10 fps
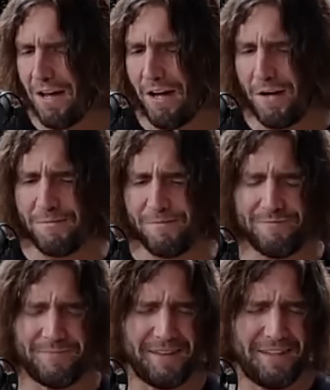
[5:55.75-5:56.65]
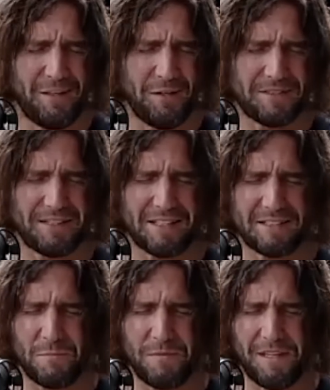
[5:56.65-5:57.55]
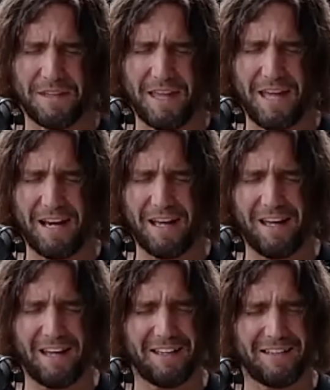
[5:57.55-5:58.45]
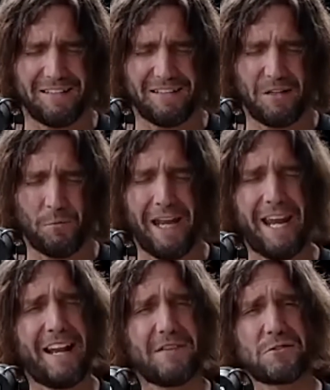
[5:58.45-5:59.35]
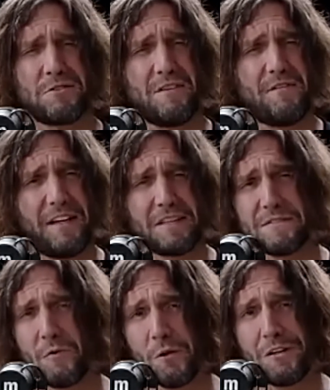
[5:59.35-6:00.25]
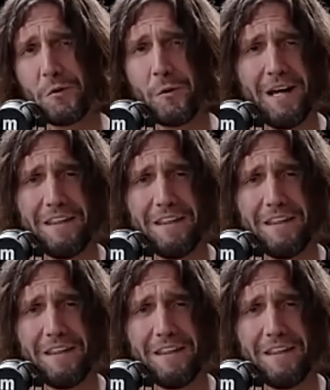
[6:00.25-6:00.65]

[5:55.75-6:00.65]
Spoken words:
It's not something that we hand out certificates for or